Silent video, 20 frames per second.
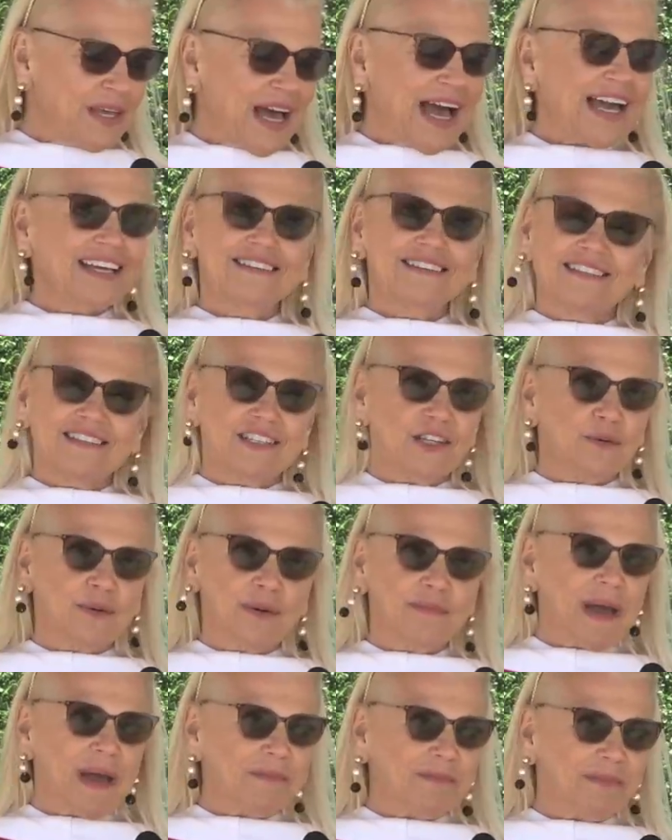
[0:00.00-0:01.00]
I can still
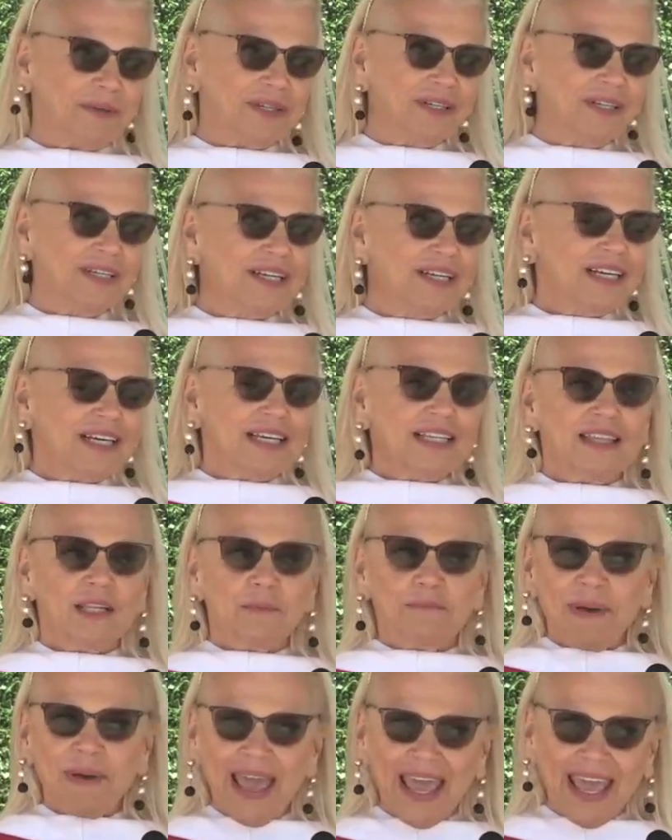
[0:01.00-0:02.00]
remember the
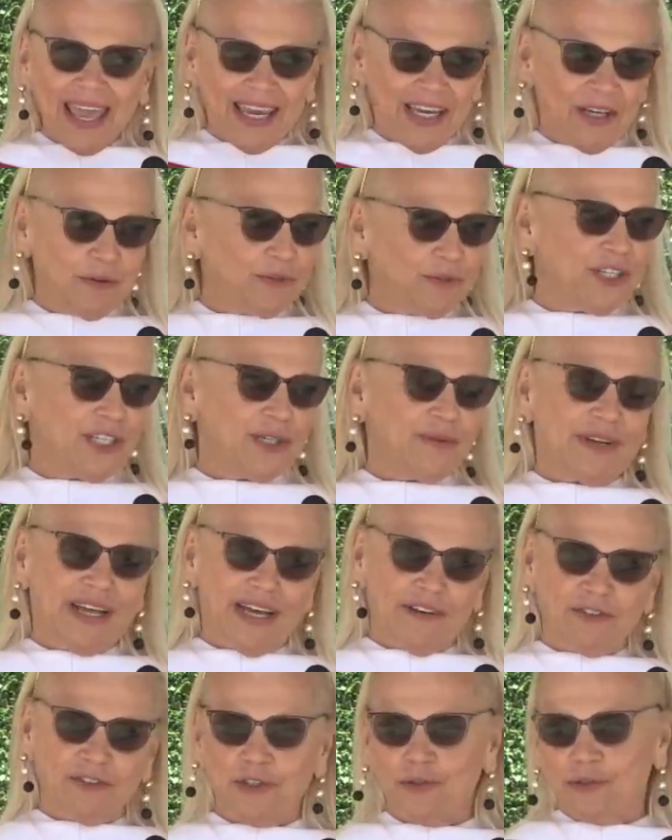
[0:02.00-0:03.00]
pain when she would
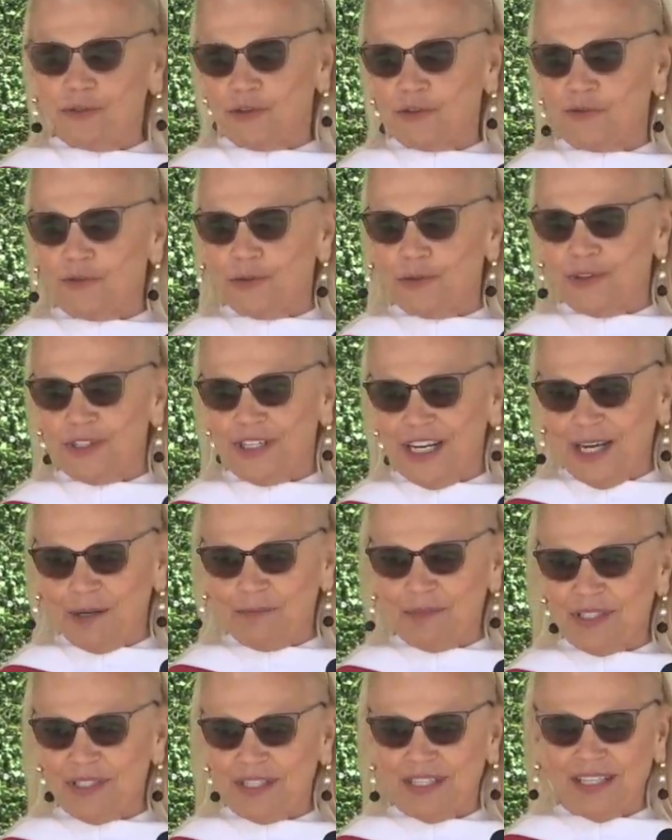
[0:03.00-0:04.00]
have to use her food
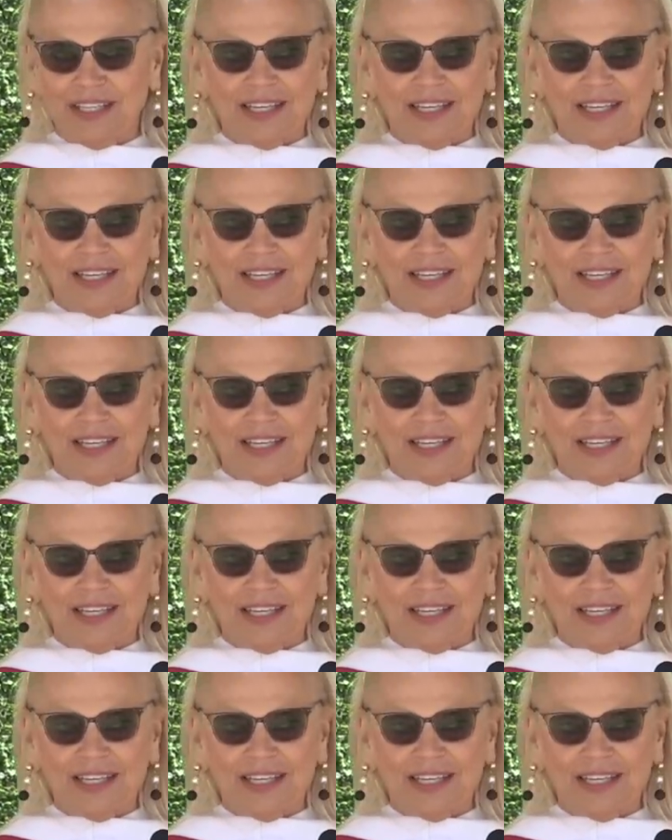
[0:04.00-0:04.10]
stamps.